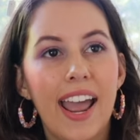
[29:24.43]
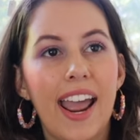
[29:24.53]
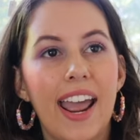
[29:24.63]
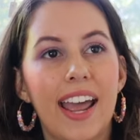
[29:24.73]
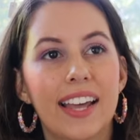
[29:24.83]

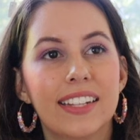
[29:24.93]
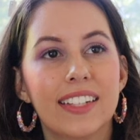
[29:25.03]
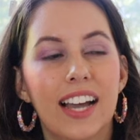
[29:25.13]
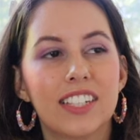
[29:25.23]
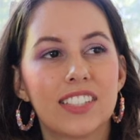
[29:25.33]
and
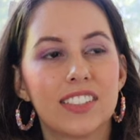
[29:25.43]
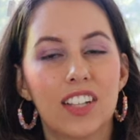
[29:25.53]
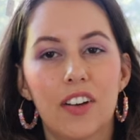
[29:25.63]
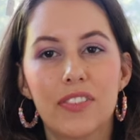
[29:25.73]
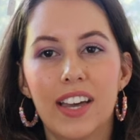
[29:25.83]
I just
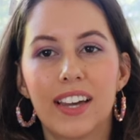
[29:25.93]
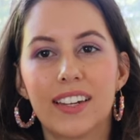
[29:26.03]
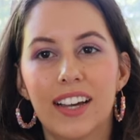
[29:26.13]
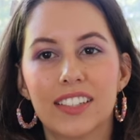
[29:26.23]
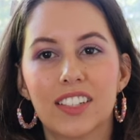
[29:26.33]
love that.
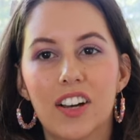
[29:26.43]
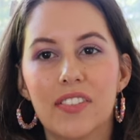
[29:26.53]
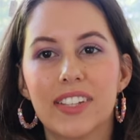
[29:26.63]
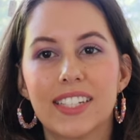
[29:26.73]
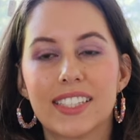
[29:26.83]
I love
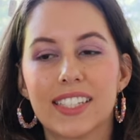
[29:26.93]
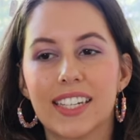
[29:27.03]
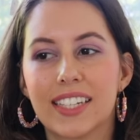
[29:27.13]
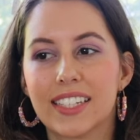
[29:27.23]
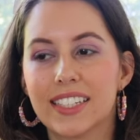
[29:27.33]
that it's
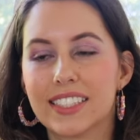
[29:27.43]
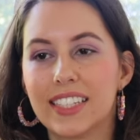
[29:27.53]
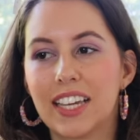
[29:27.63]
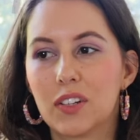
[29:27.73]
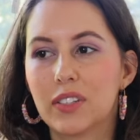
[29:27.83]
like a cycle.